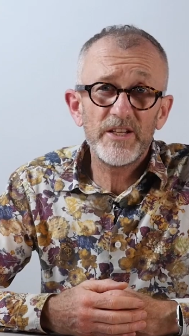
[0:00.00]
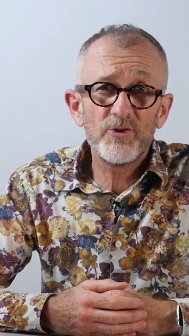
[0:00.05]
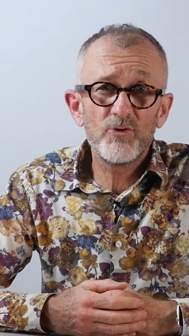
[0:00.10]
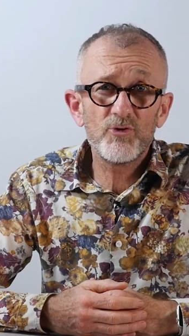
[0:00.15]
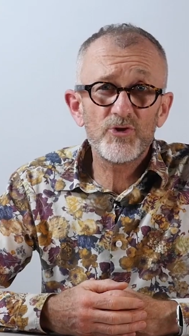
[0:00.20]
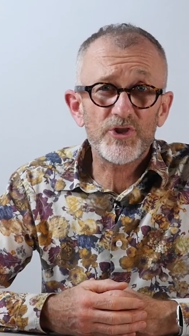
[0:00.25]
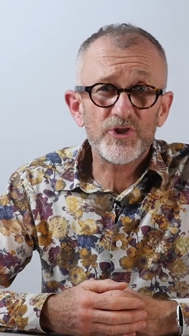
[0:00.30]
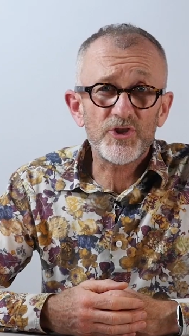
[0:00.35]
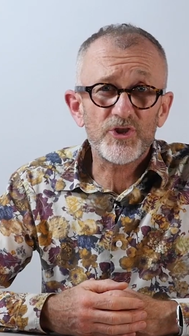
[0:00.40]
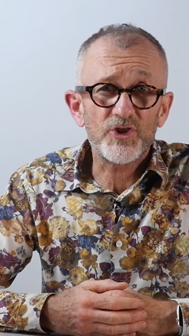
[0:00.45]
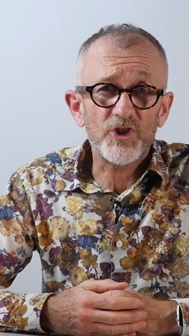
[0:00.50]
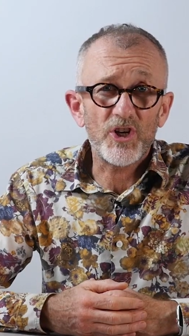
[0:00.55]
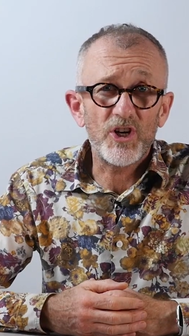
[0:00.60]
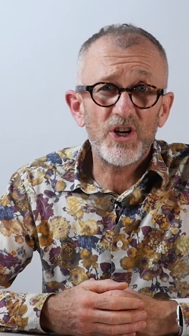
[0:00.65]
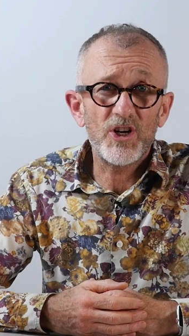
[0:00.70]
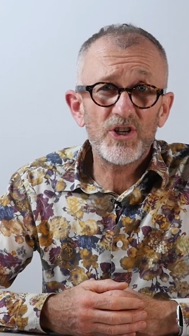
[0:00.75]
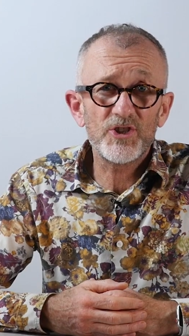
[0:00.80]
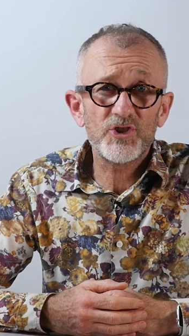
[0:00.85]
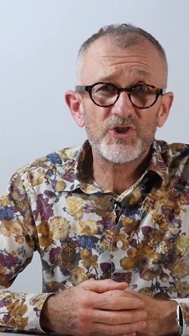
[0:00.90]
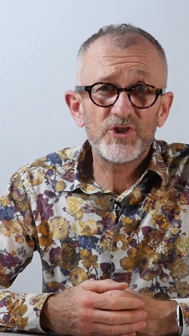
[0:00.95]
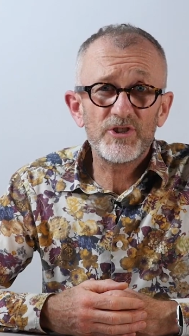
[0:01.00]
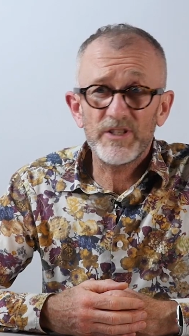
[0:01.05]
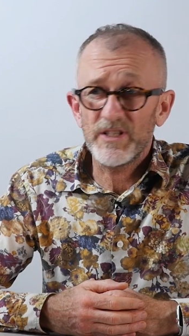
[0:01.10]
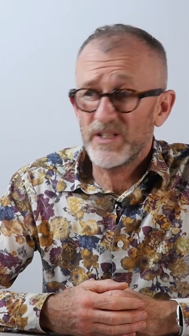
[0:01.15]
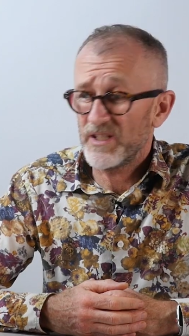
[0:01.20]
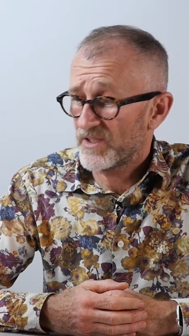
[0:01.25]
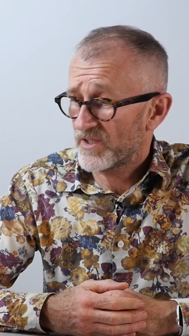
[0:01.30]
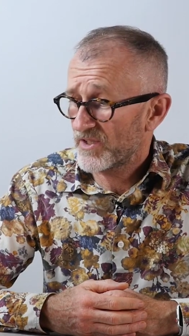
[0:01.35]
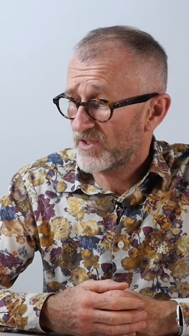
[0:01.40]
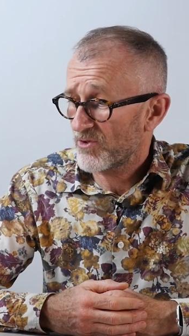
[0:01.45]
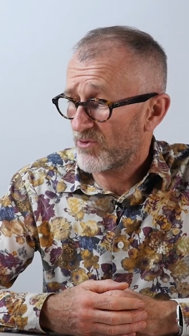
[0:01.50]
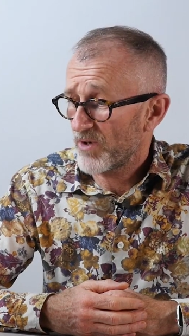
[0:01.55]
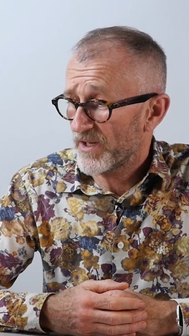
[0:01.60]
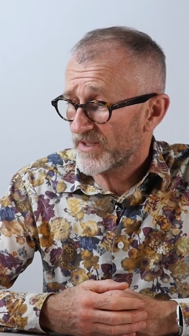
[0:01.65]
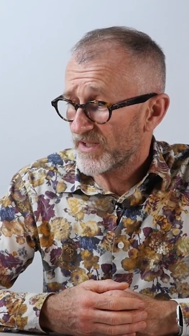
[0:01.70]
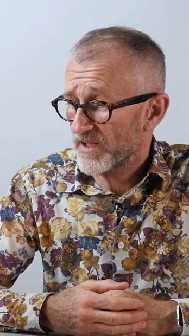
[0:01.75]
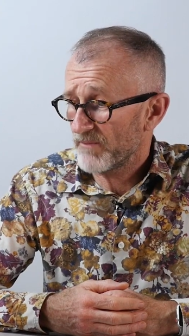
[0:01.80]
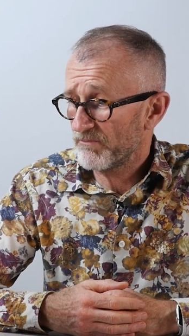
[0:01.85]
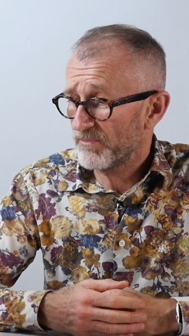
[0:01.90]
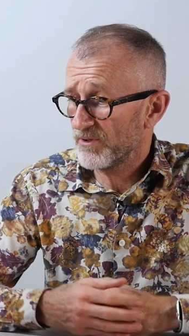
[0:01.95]
In order to charge, it's
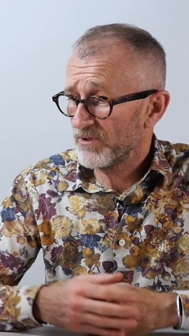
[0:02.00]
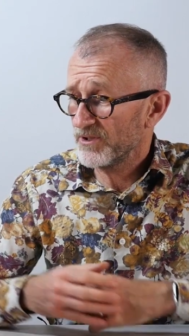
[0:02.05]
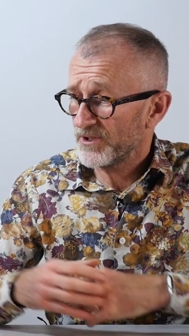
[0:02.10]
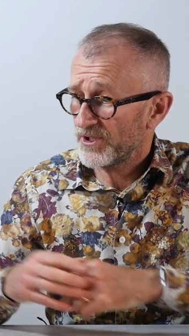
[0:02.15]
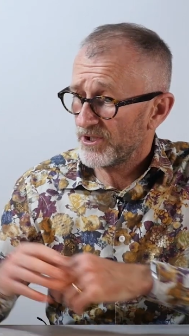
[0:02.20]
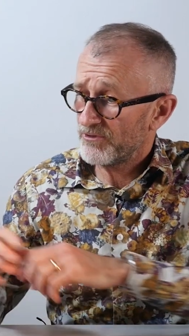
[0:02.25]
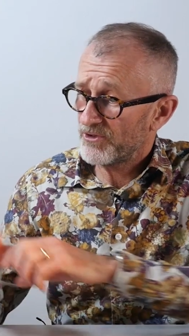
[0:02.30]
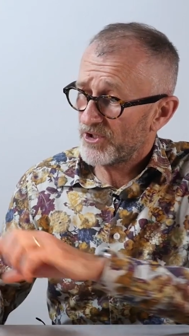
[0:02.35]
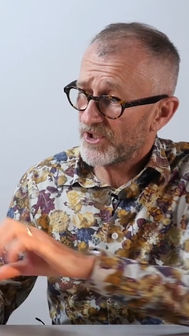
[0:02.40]
quite simple. You